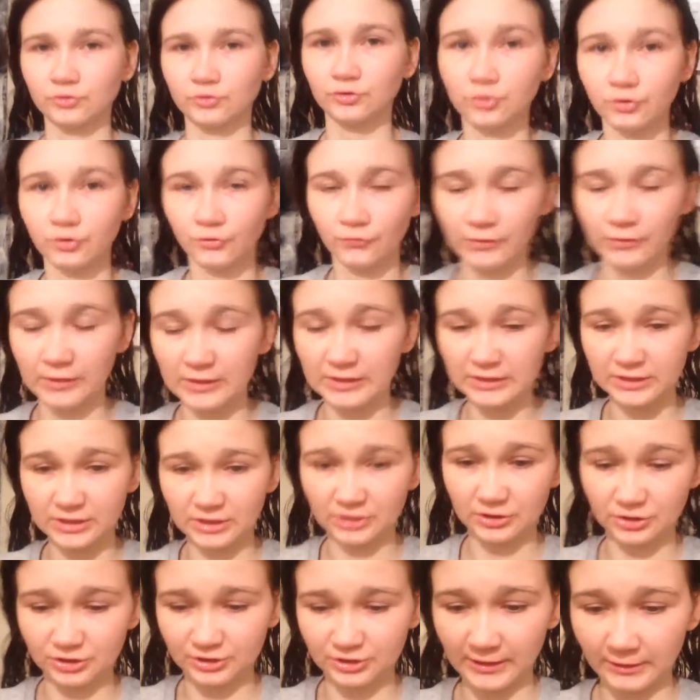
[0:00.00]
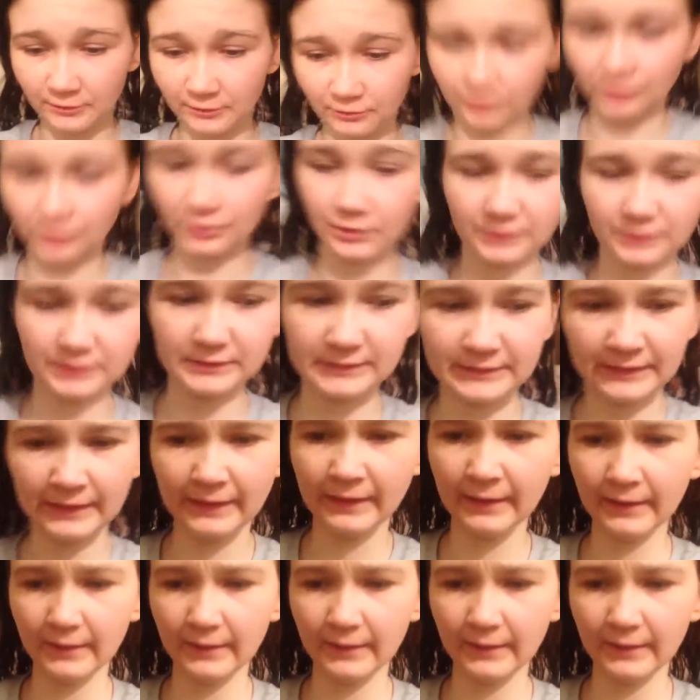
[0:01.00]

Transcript: I just finished in the shower, guys.